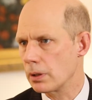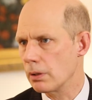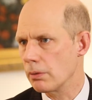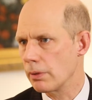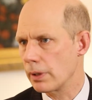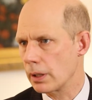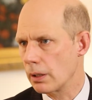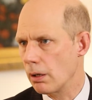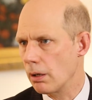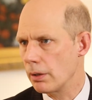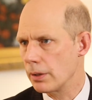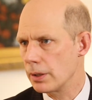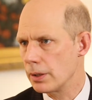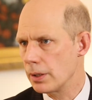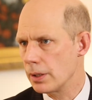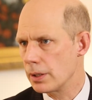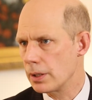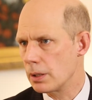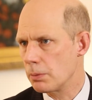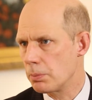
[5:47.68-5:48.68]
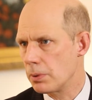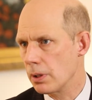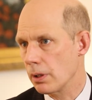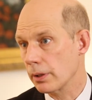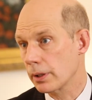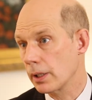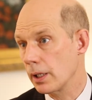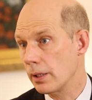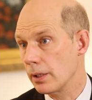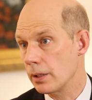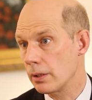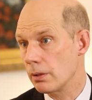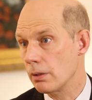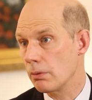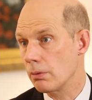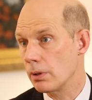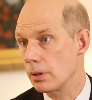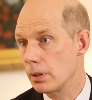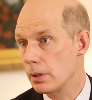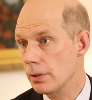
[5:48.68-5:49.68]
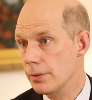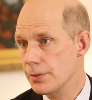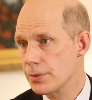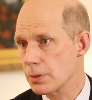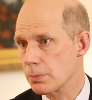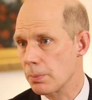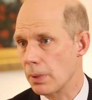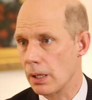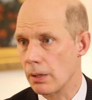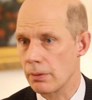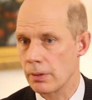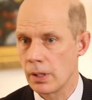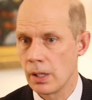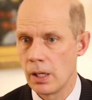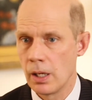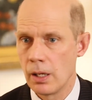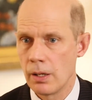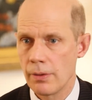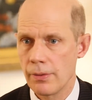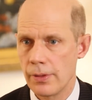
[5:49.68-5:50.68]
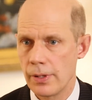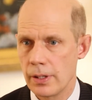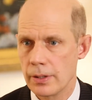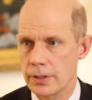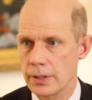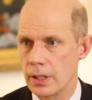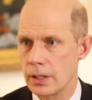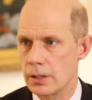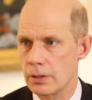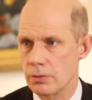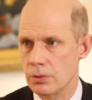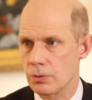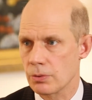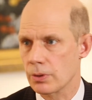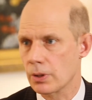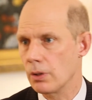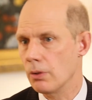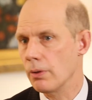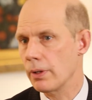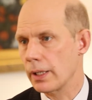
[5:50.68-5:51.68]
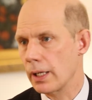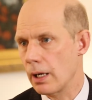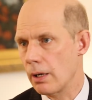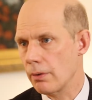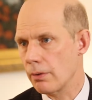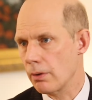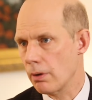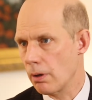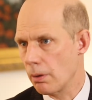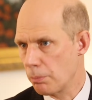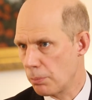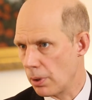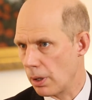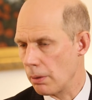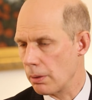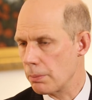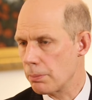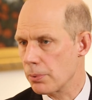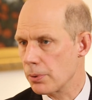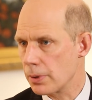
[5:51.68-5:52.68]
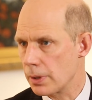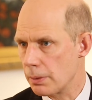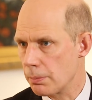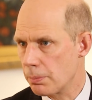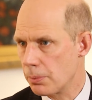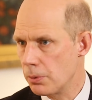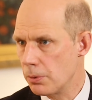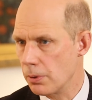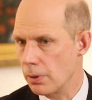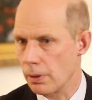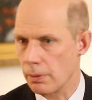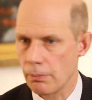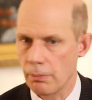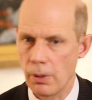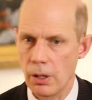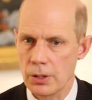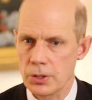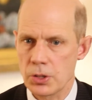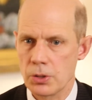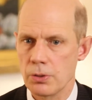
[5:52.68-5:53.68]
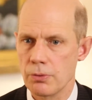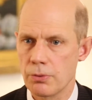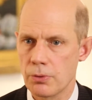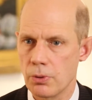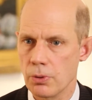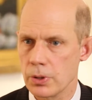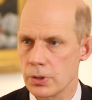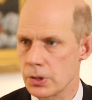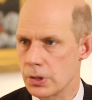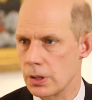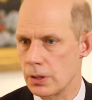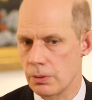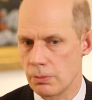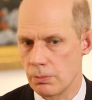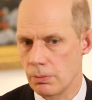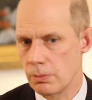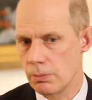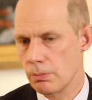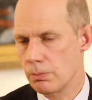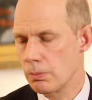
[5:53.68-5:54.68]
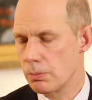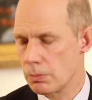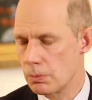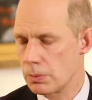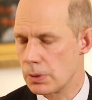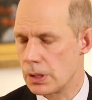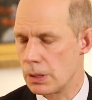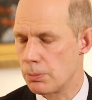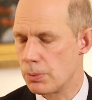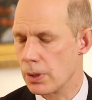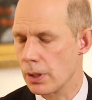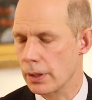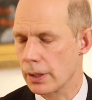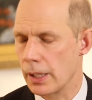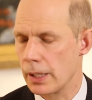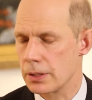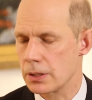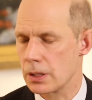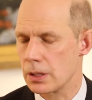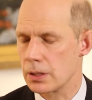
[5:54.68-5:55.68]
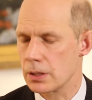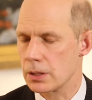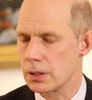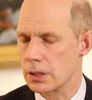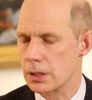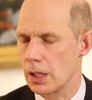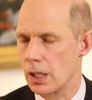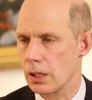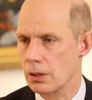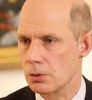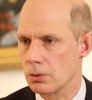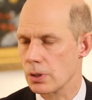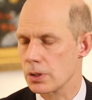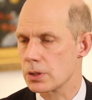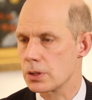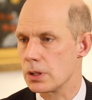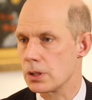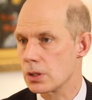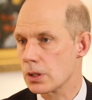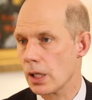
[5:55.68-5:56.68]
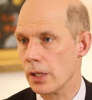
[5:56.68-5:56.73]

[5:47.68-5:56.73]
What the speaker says: going on in the DPRK that no one knows about, the incentives for going out are probably pretty poor. Also, of course, the DPRK citizens can't trust each